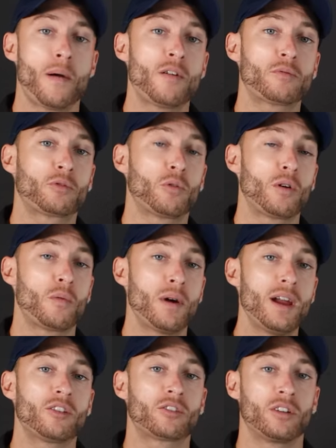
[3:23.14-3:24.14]
My respiratory
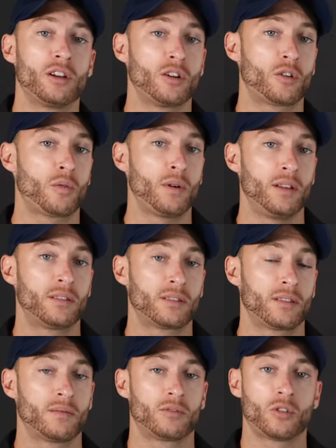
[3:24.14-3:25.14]
rate is gonna
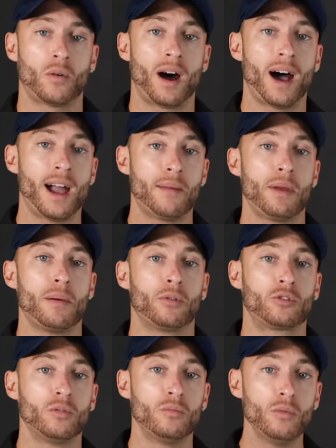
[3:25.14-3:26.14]
increase. So I'm
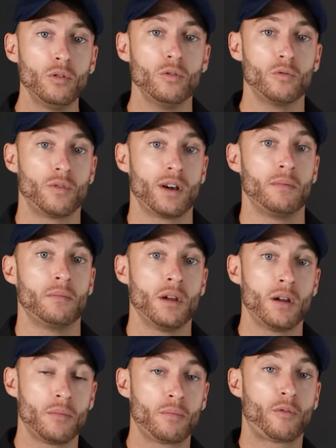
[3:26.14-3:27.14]
able to move and
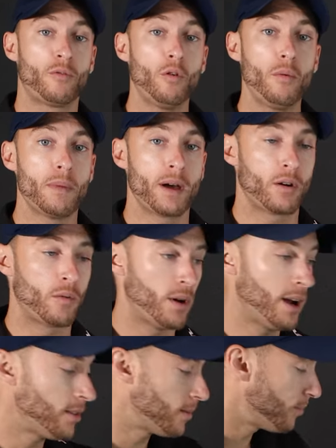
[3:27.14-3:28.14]
perform better,
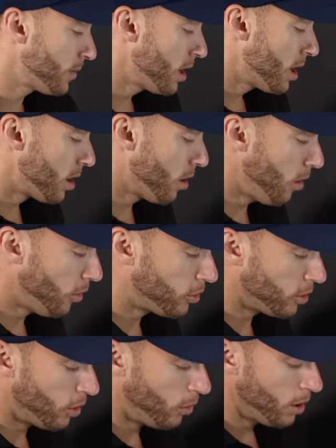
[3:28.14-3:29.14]
right? And
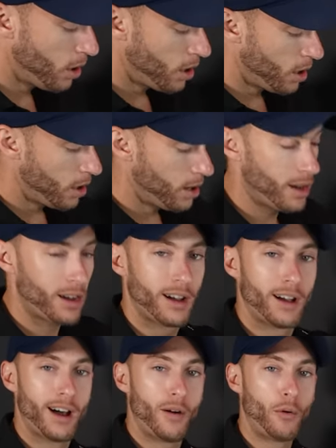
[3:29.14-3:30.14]
also,
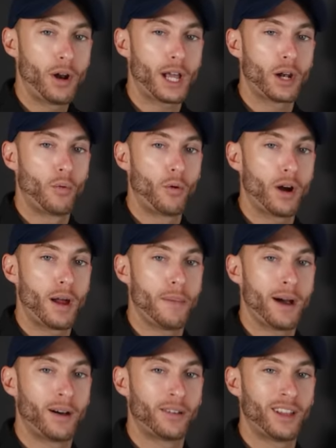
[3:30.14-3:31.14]
we're not gonna worry
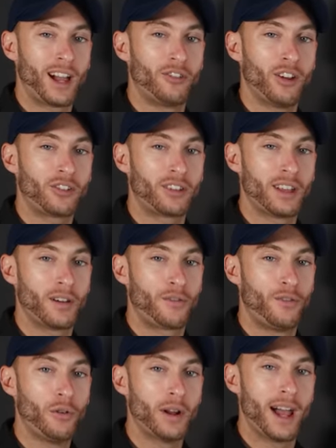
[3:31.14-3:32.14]
about digesting that
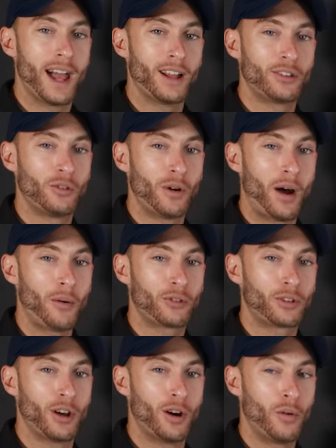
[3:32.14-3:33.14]
food I had 2
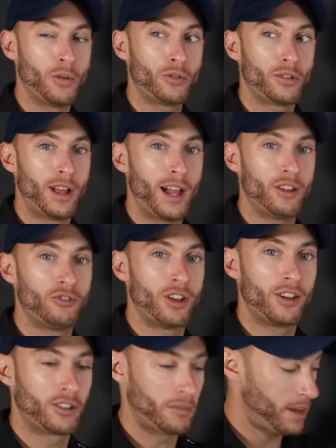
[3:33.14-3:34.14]
hours ago. There's a lion
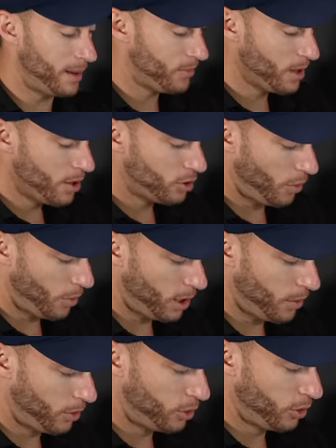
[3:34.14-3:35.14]
chasing me. So we're
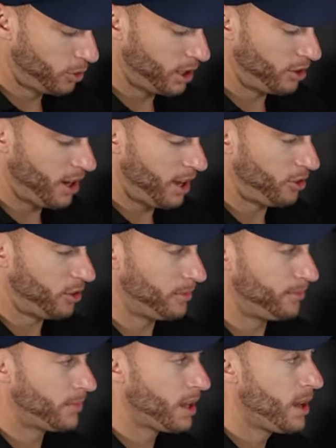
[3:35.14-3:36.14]
gonna reduce digestion.